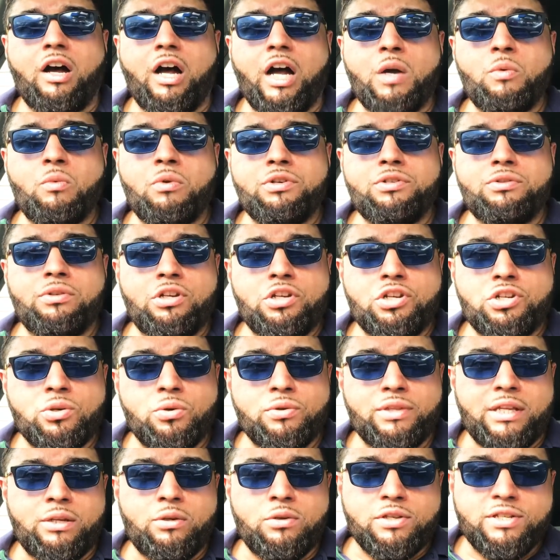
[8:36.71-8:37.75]
I want to
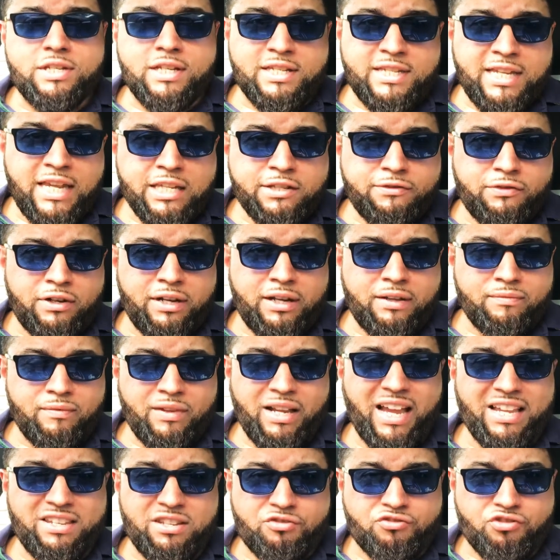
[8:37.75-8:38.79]
ensure that you are successful
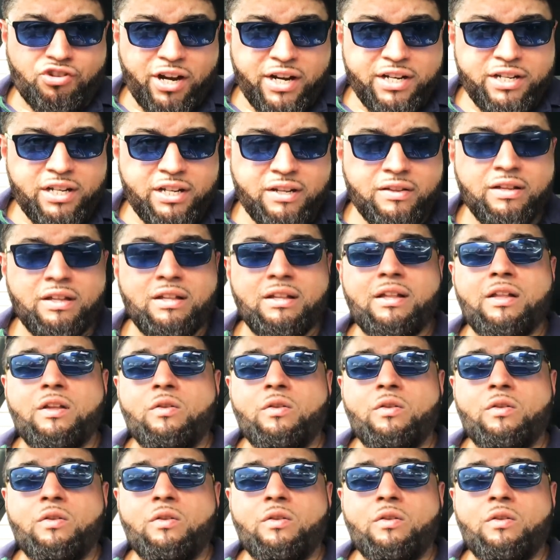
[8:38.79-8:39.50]
as a trader,